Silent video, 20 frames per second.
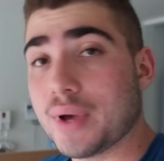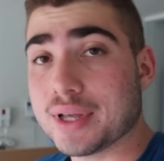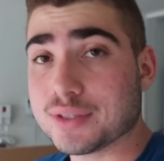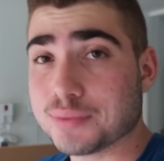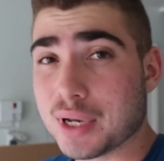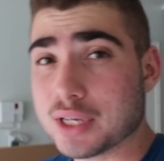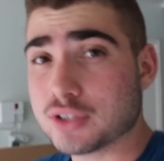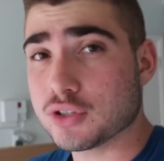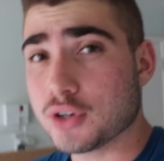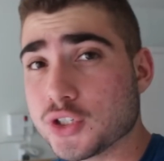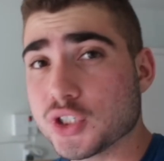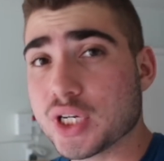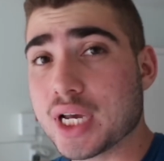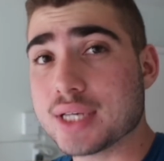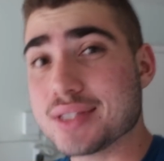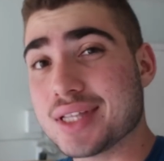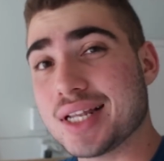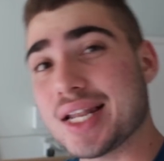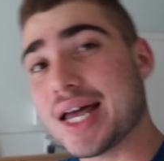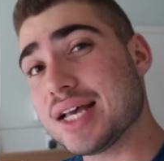that's why I told you
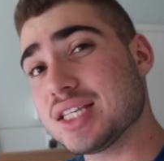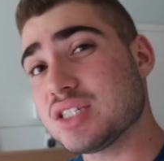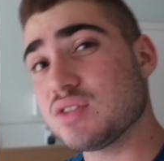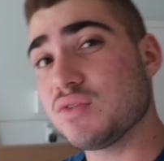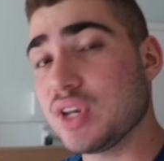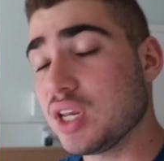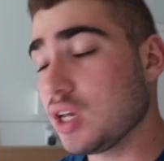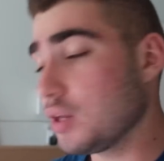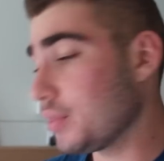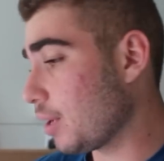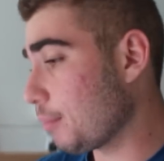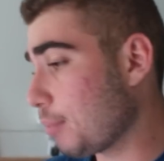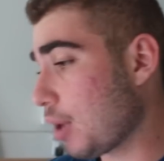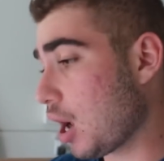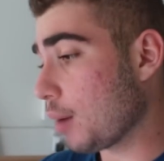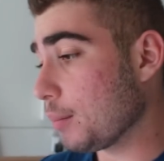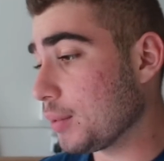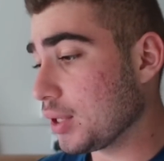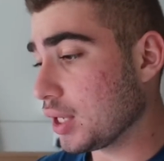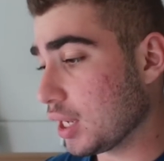guys in the last video that I'm
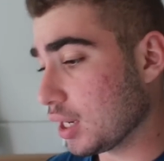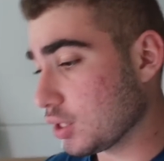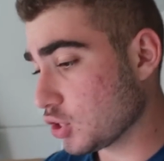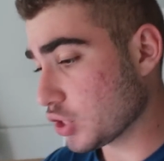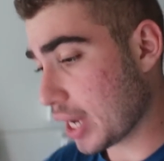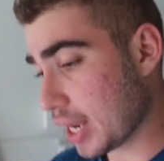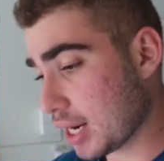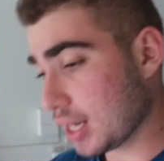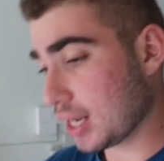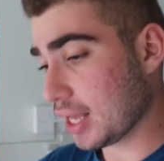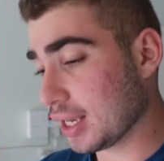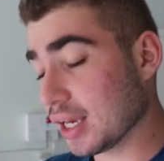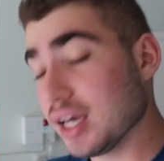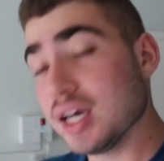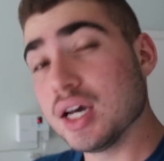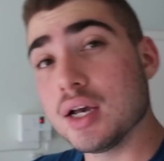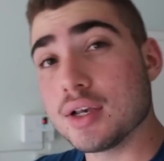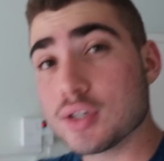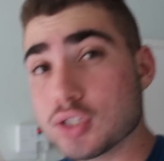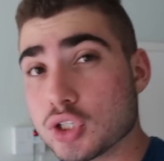probably gonna try to like
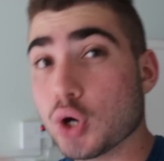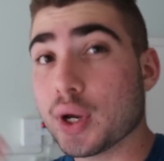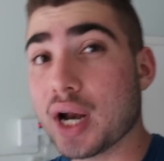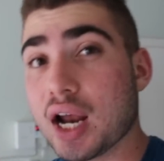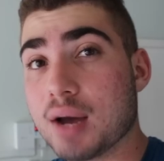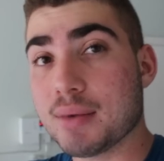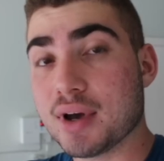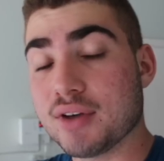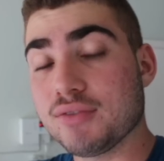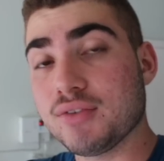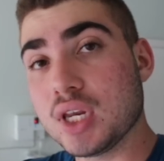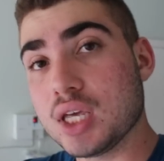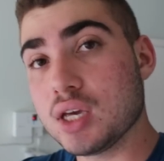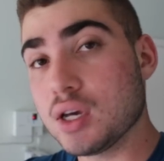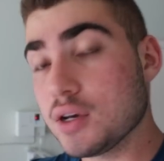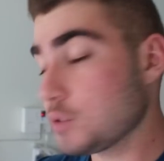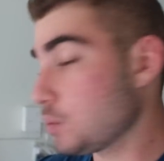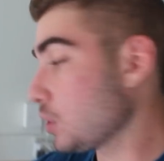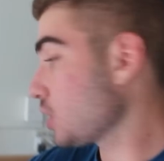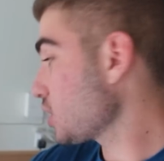slow down my
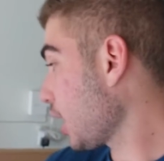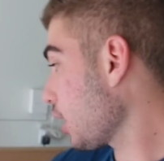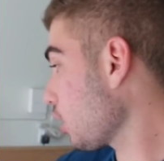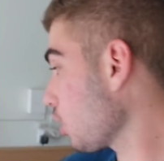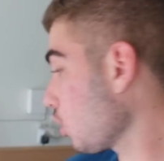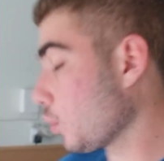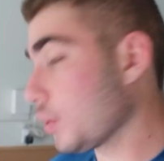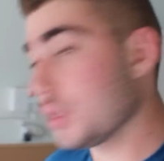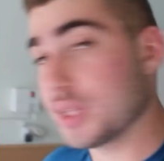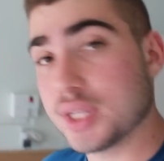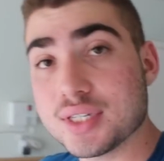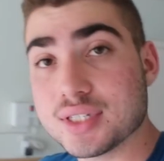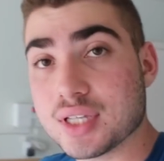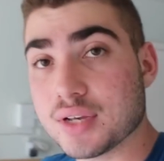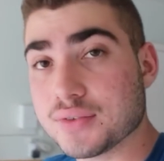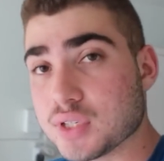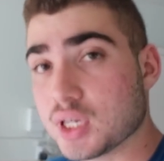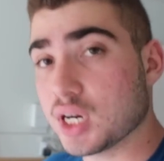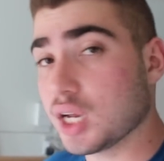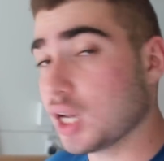videos because I don't know when this
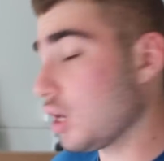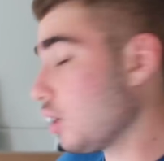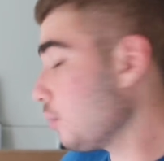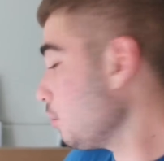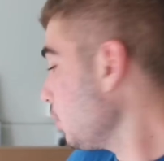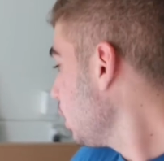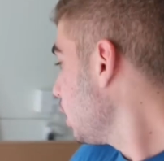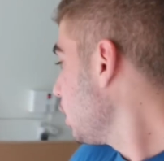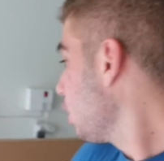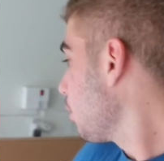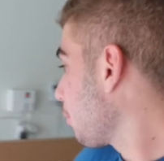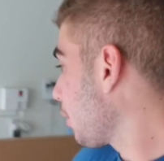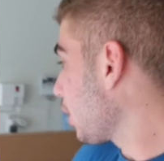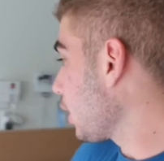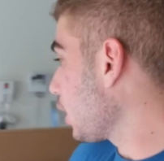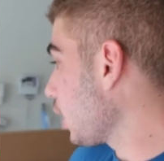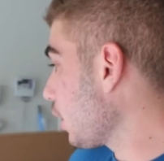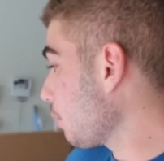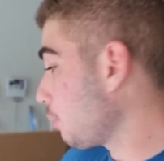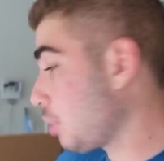stuff's gonna come. But
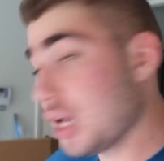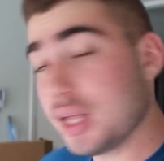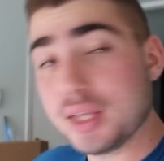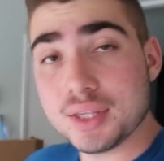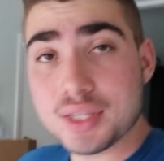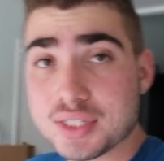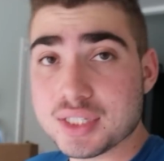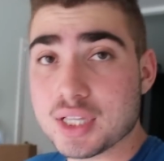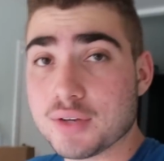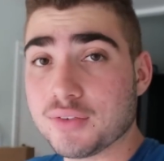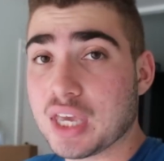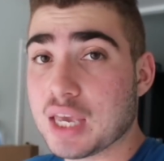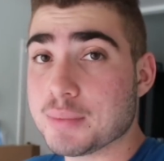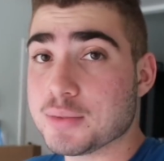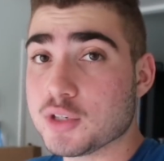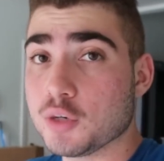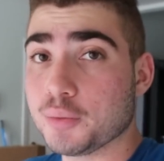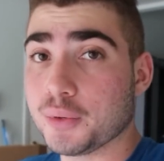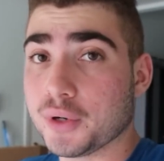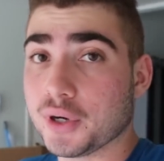apparently this stuff came
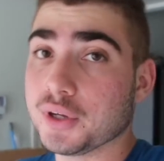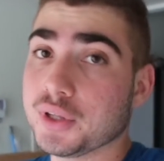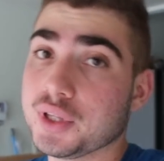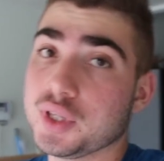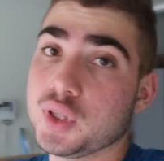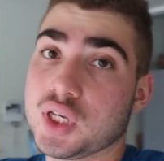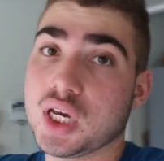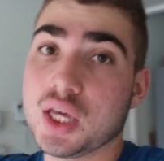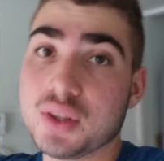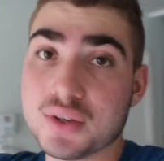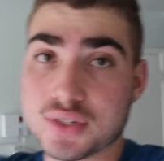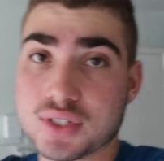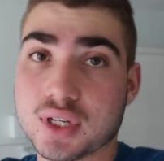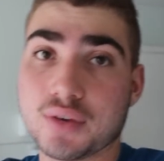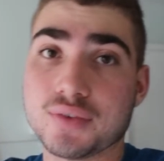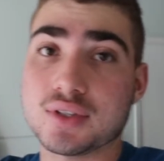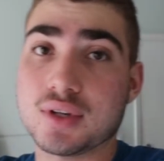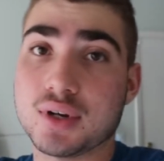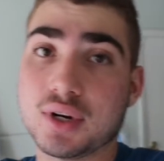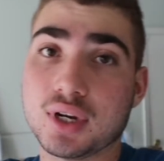super early and the other
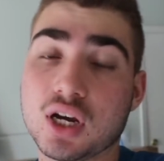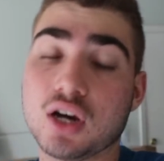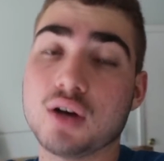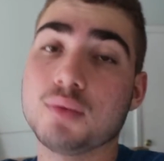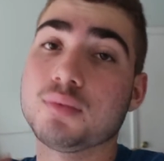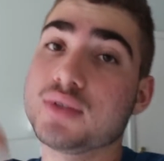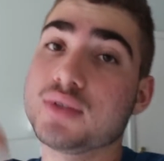stuff's gonna come